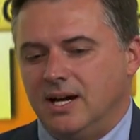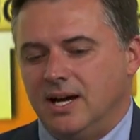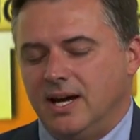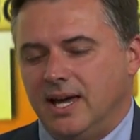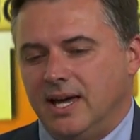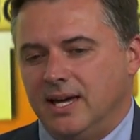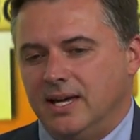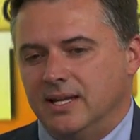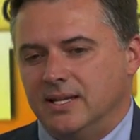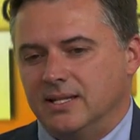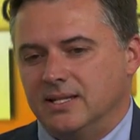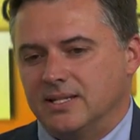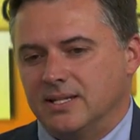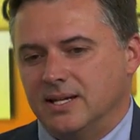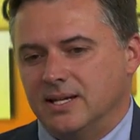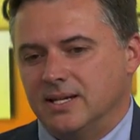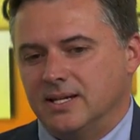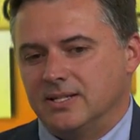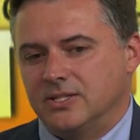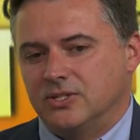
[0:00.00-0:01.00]
and
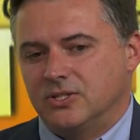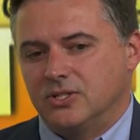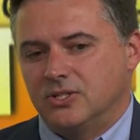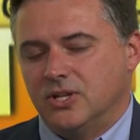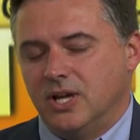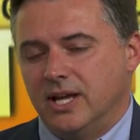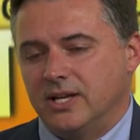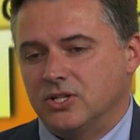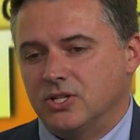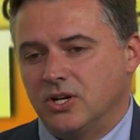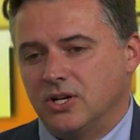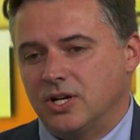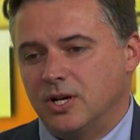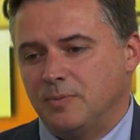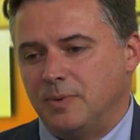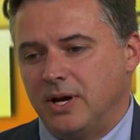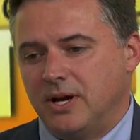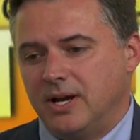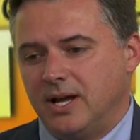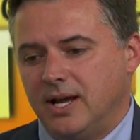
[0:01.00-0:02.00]
talk
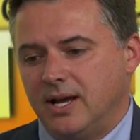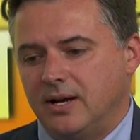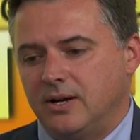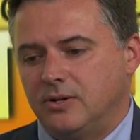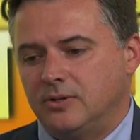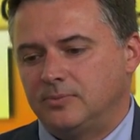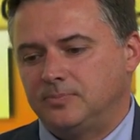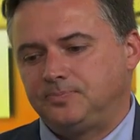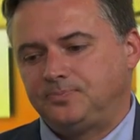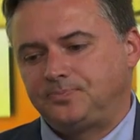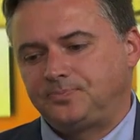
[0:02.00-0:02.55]
about how